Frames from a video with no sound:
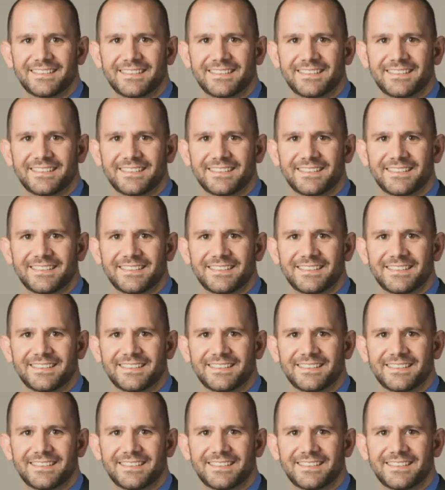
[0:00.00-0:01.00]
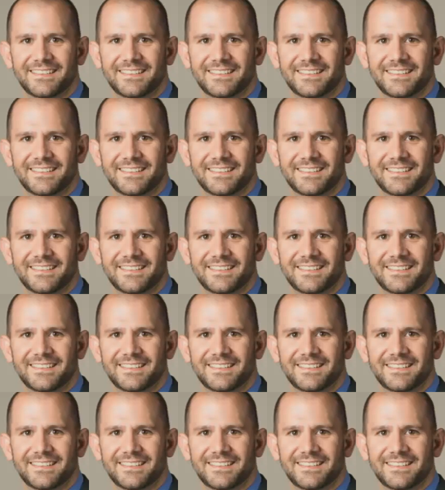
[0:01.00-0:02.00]

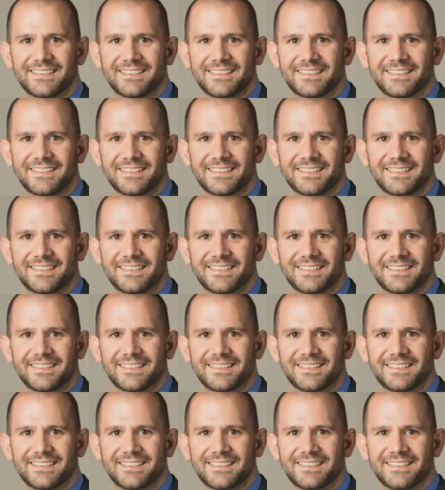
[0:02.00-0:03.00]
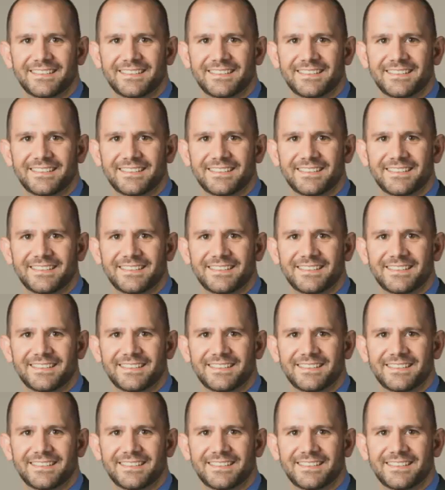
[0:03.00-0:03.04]
No one is speaking in this clip.